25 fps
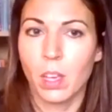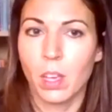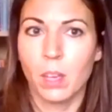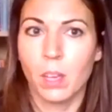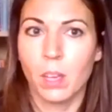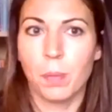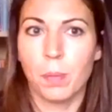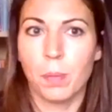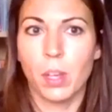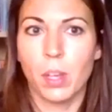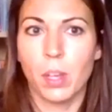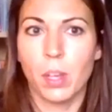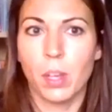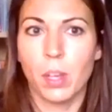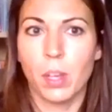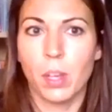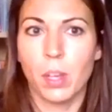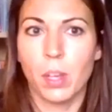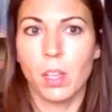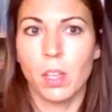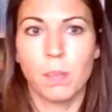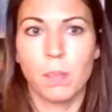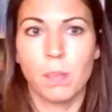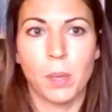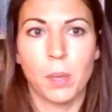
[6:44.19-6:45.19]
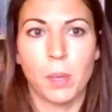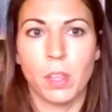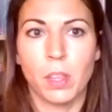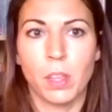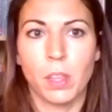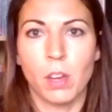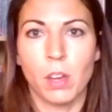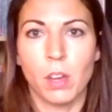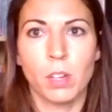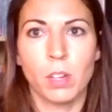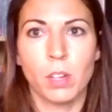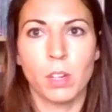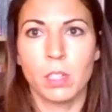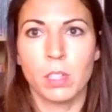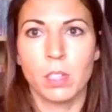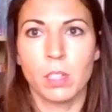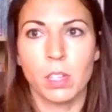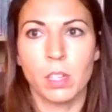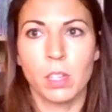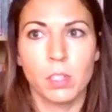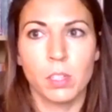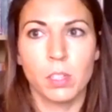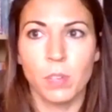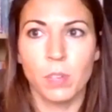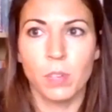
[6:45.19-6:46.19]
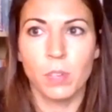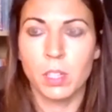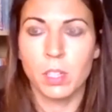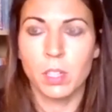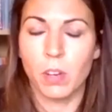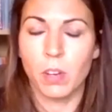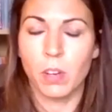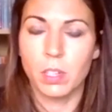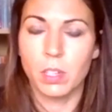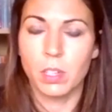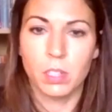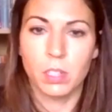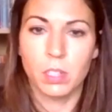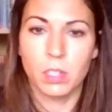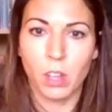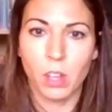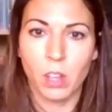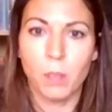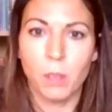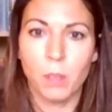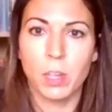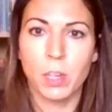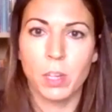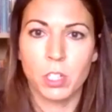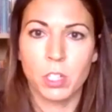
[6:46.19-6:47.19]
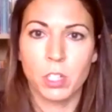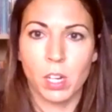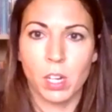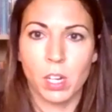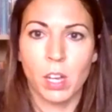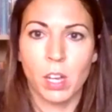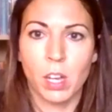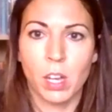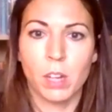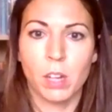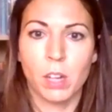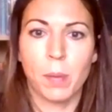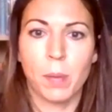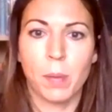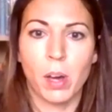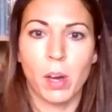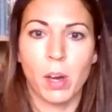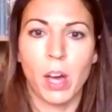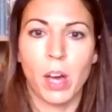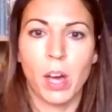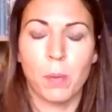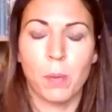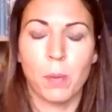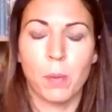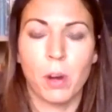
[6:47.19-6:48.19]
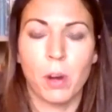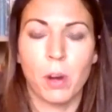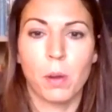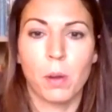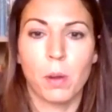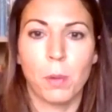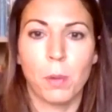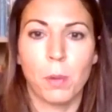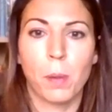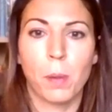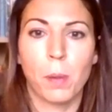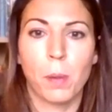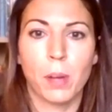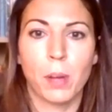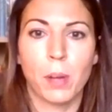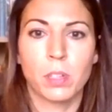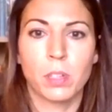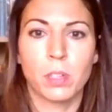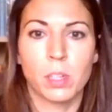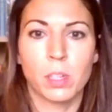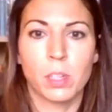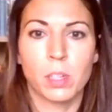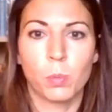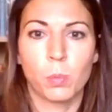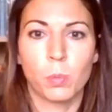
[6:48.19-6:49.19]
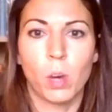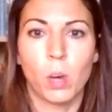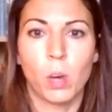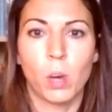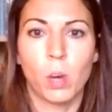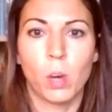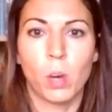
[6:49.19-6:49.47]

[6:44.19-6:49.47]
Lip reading: But the honest answer is there is so much to learn about how probiotics work